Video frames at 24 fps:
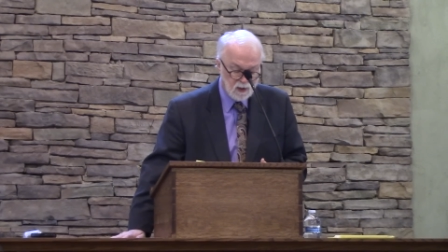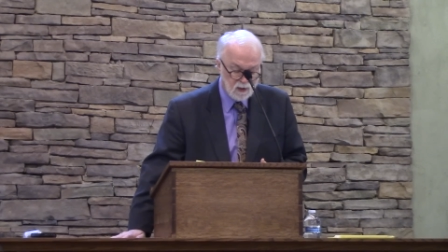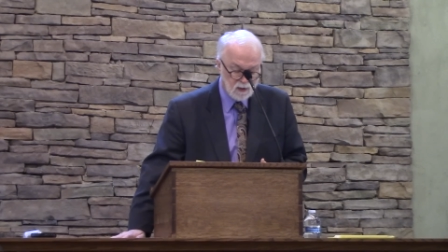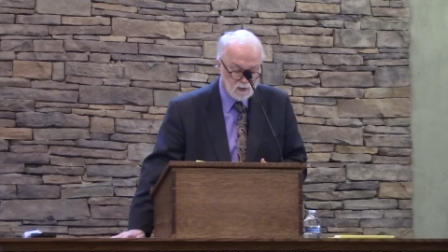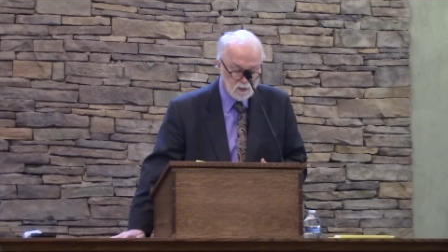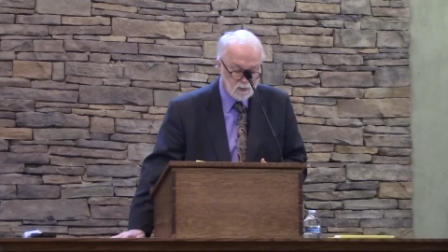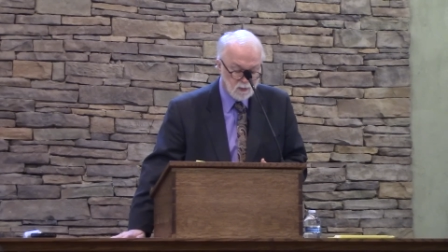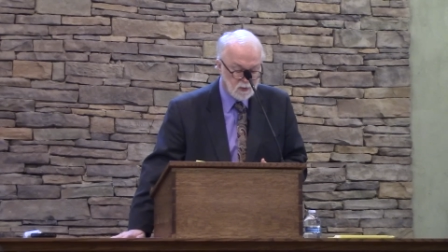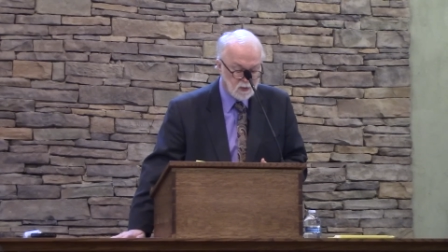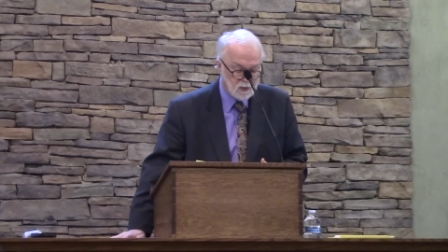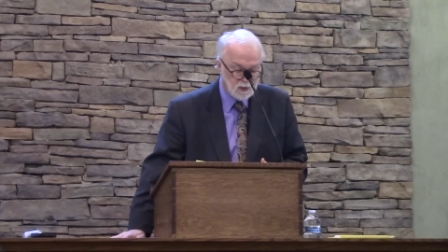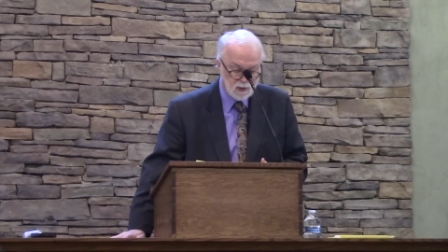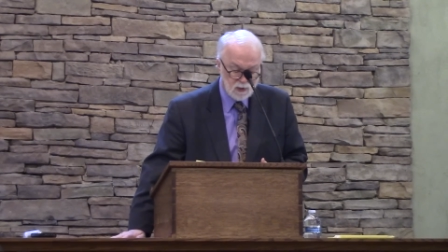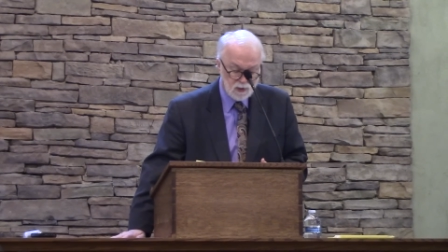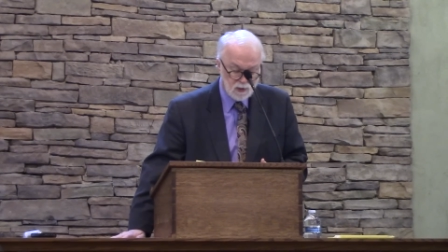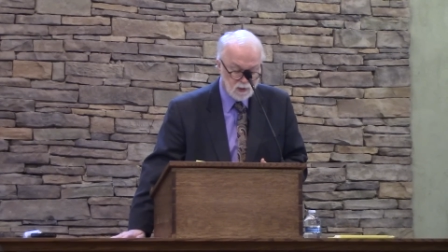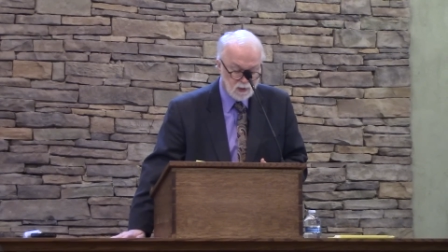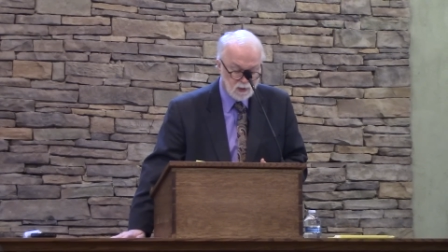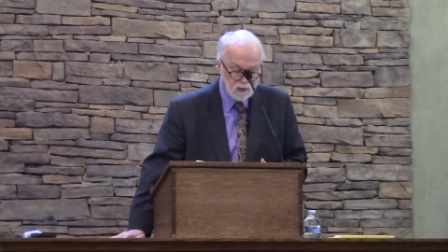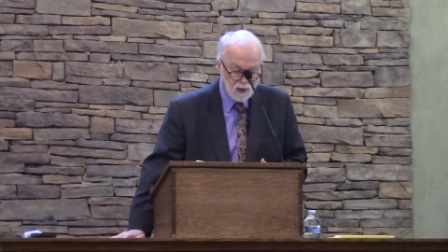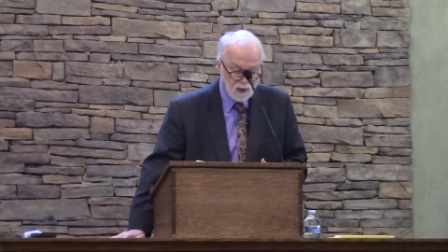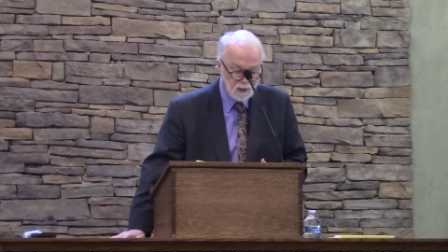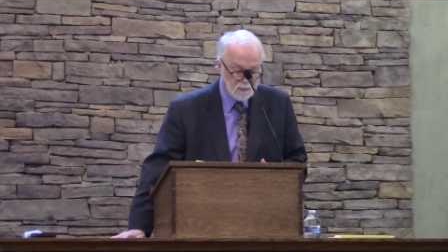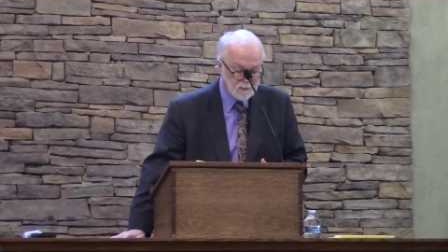age when
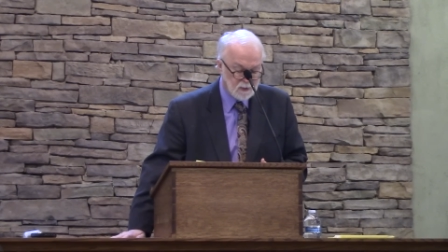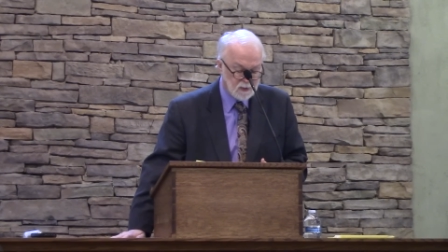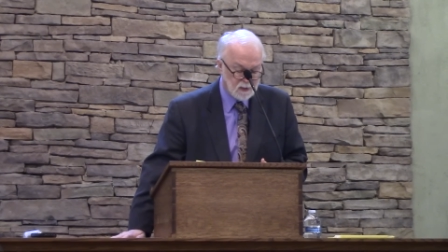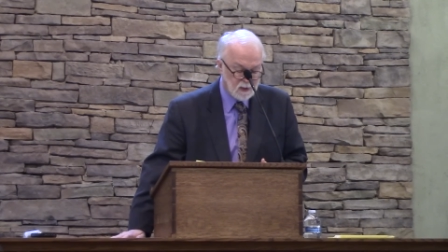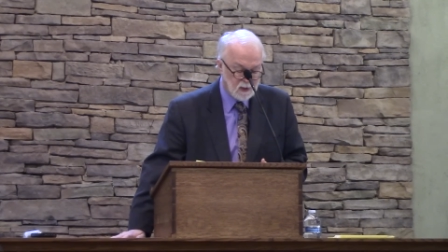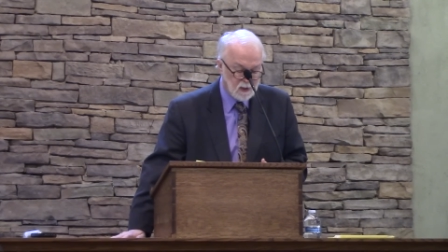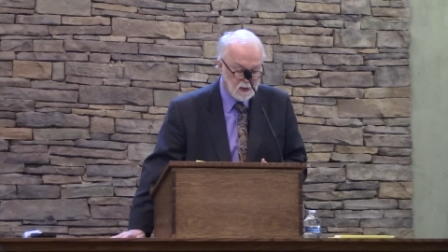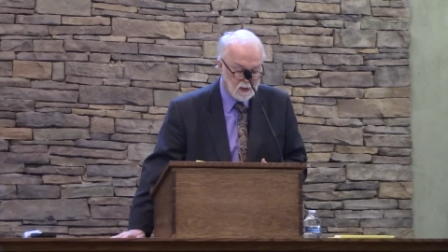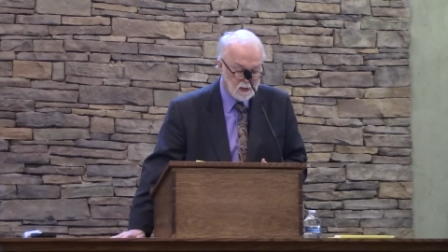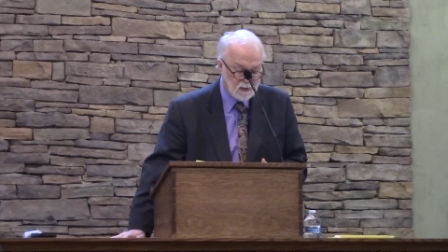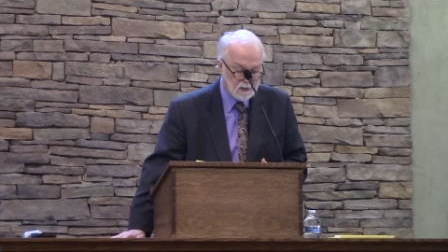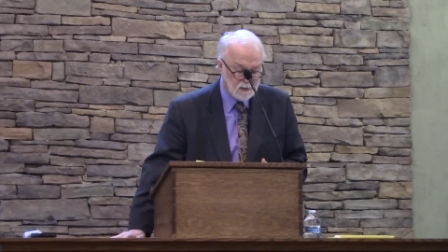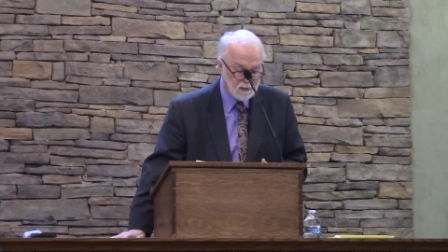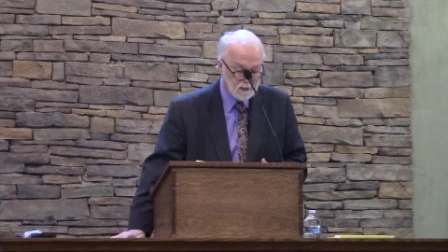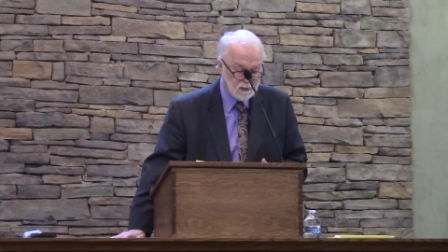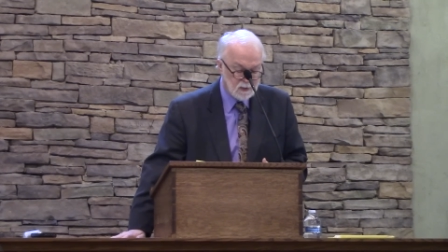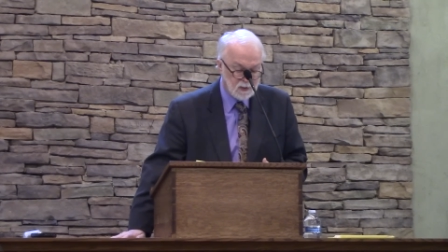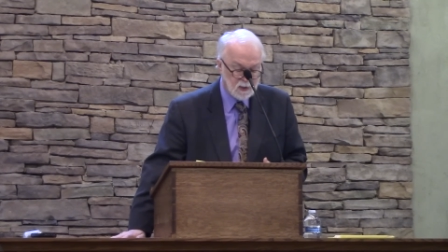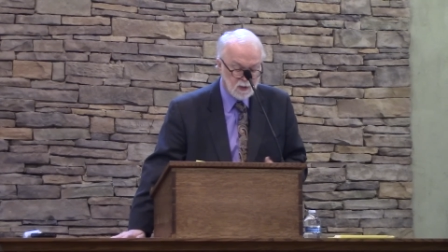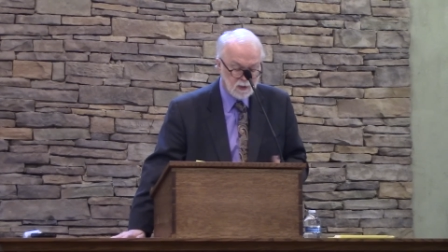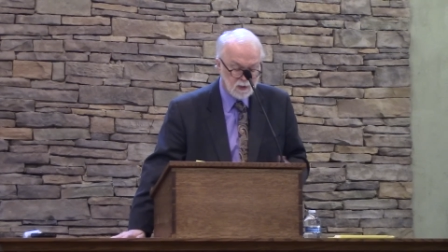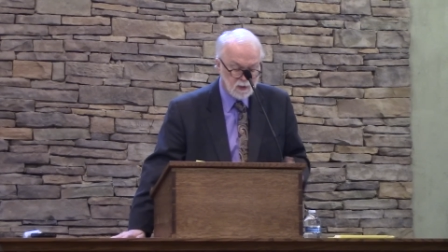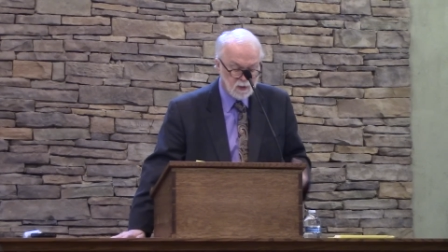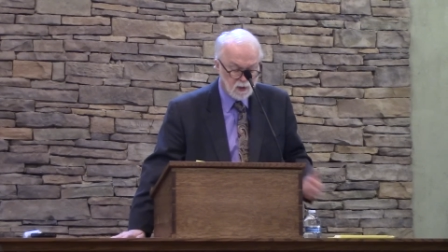Jesus comes again,
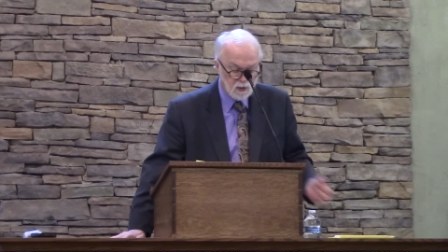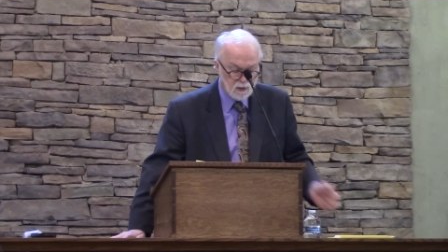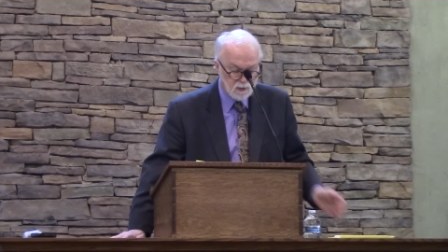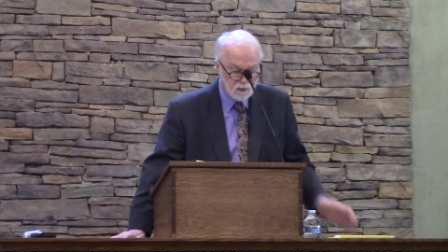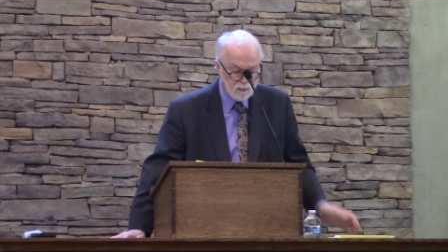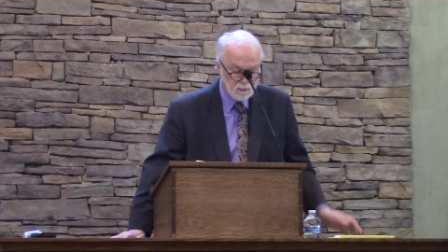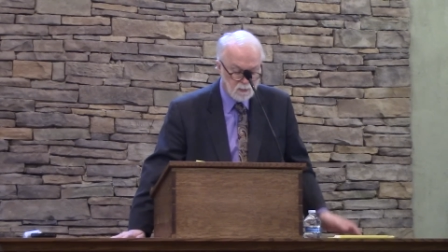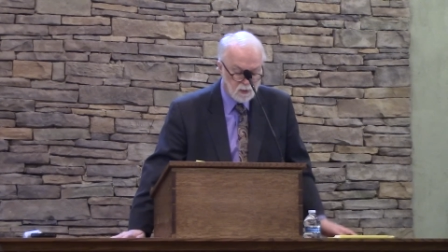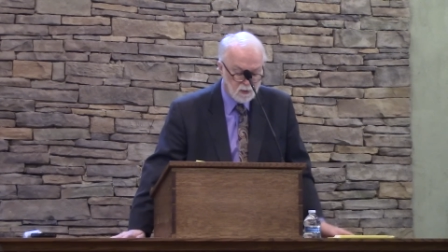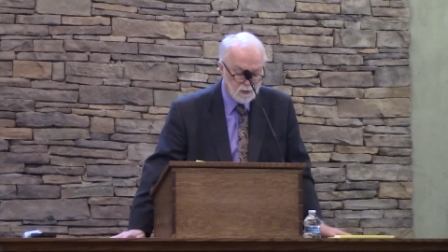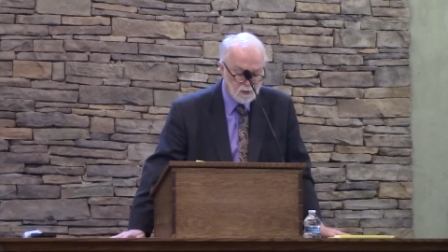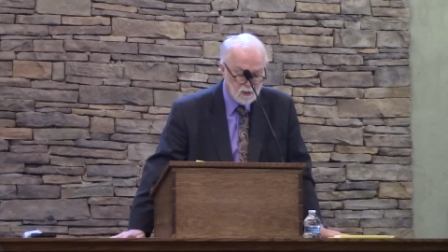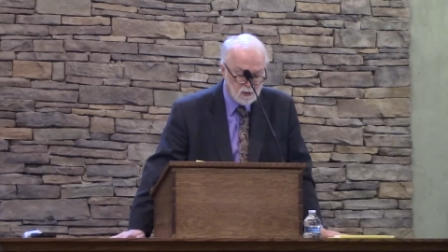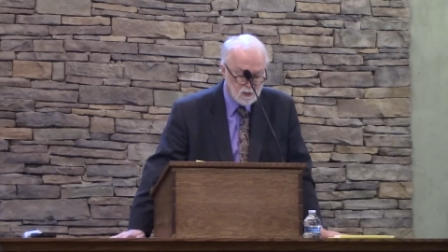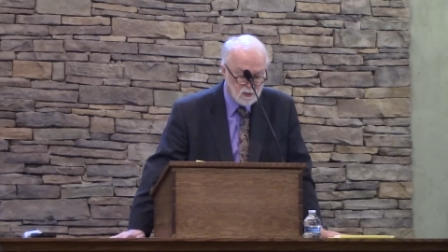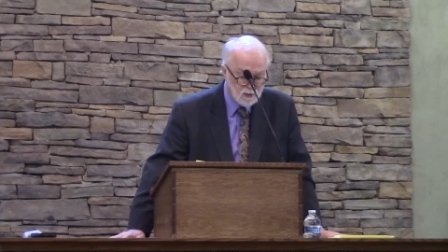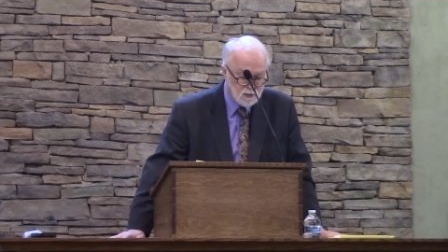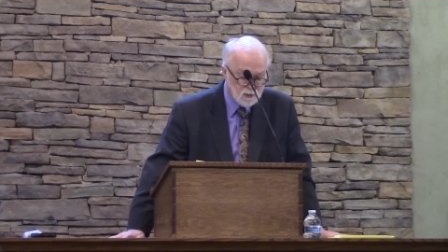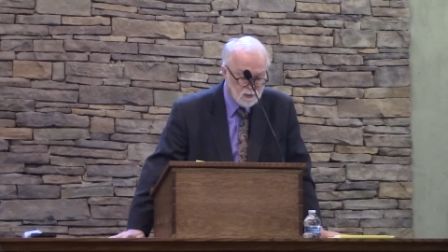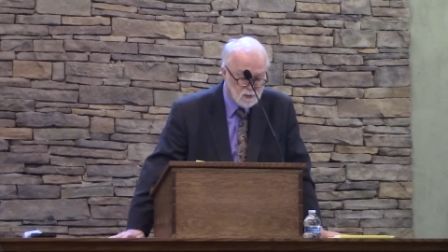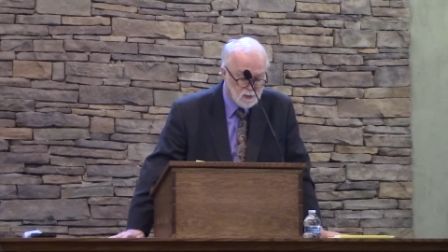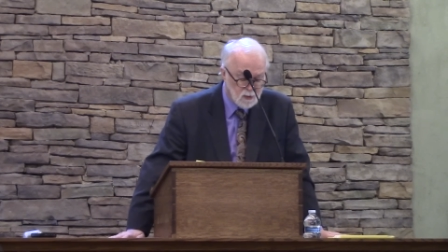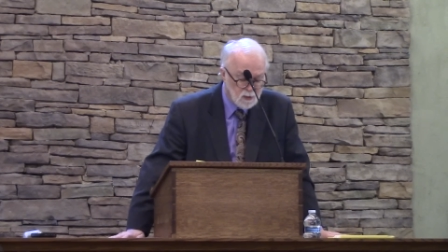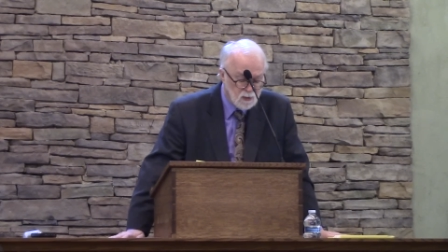says Dr.
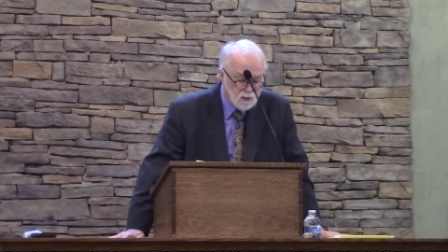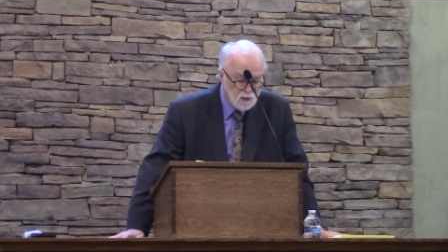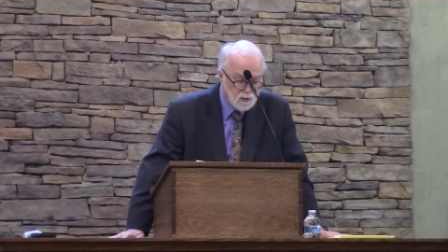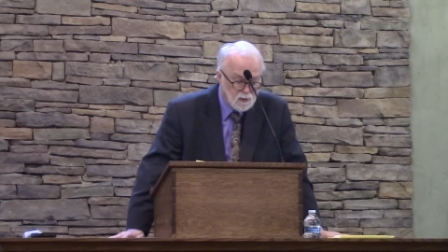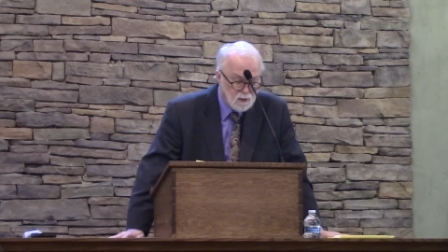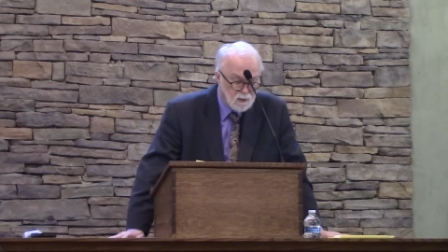Martinus.